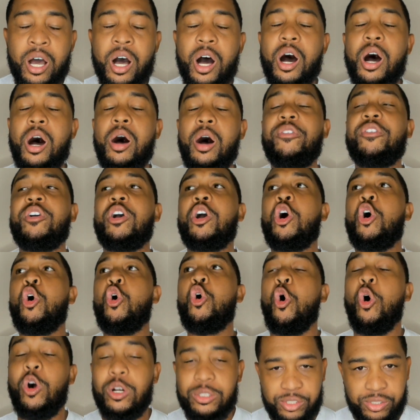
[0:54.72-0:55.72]
Of
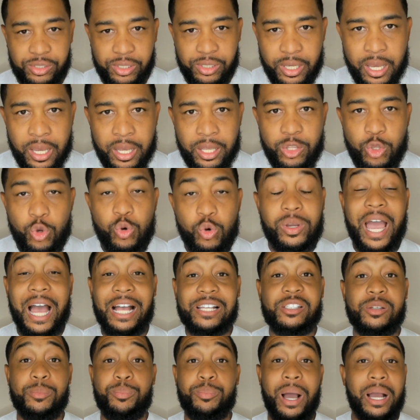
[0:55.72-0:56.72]
course, you got
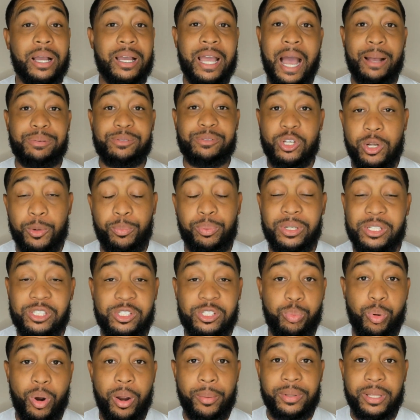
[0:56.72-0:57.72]
some cops on the police
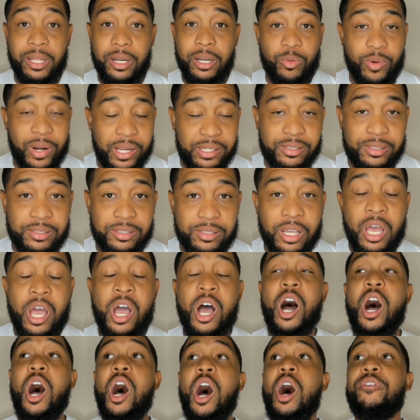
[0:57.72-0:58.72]
department that are racist.
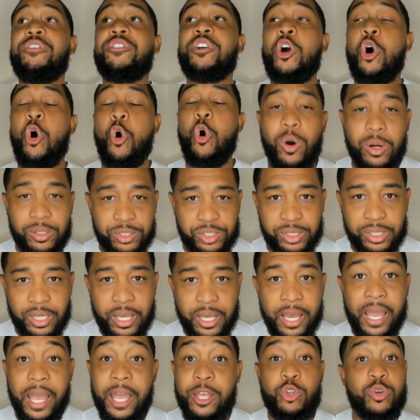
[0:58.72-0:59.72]
Of course.
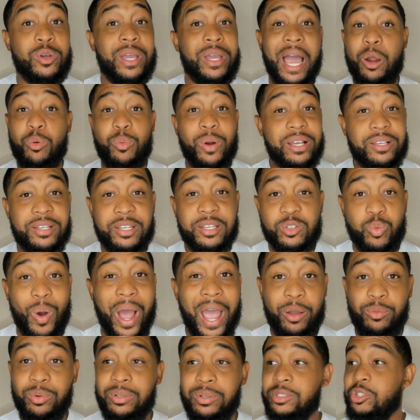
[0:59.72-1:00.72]
And you got racist
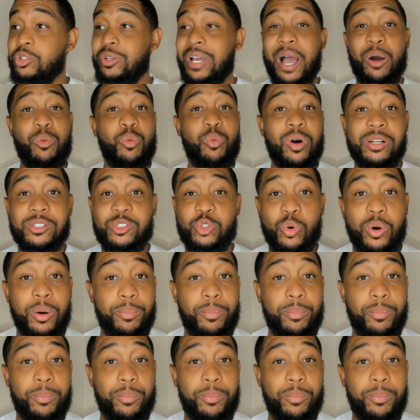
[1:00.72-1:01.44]
white ones, you got ones who are